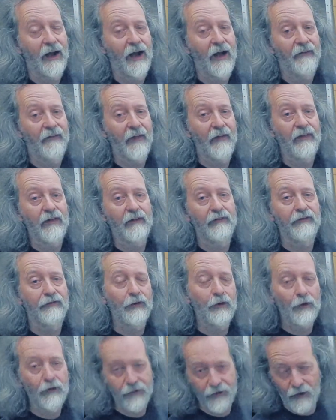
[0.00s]
and then the
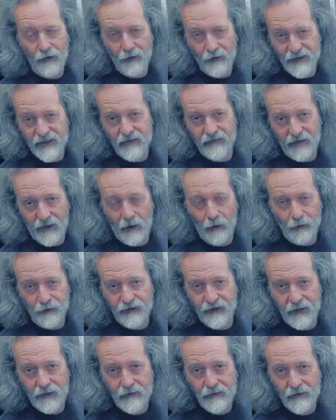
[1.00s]
4th chorus of the whole
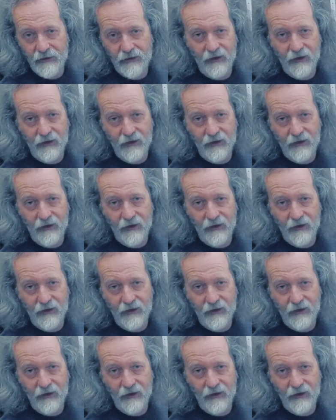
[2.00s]
tune,